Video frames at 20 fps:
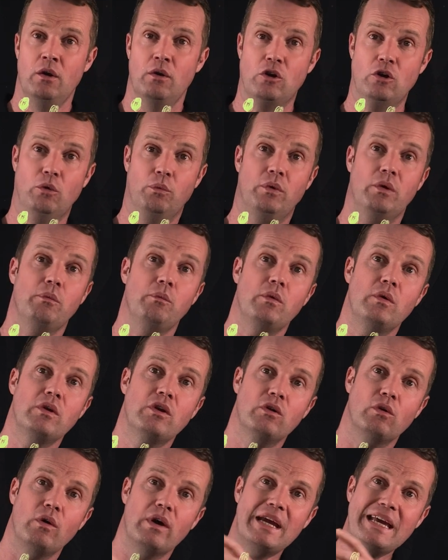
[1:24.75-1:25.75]
you
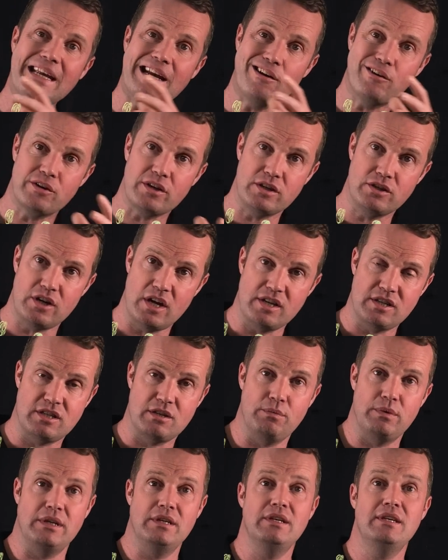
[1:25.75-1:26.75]
know, in our
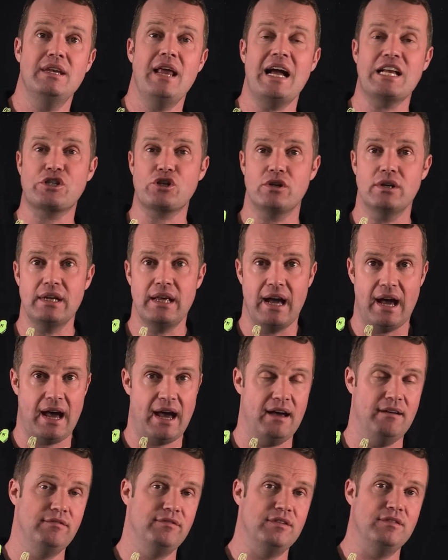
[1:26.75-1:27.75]
digesta we naturally
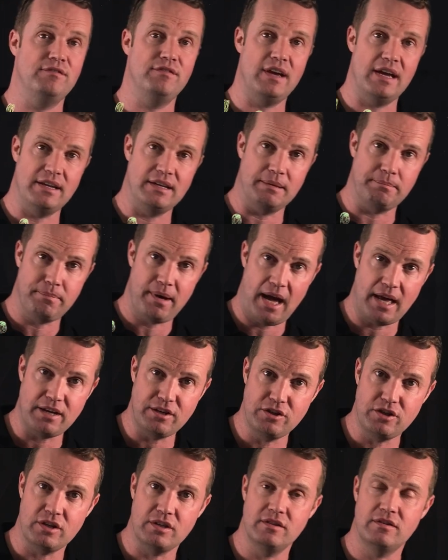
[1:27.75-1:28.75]
have invading
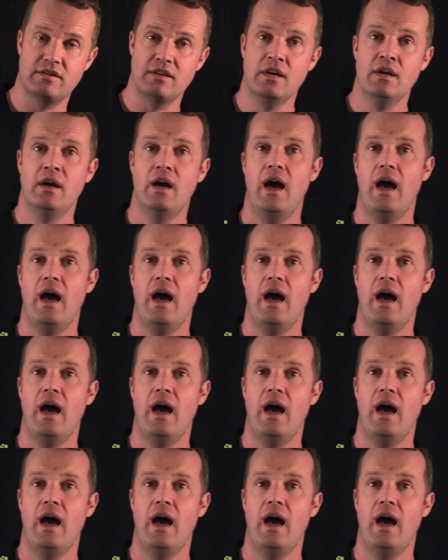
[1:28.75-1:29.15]
pathogens,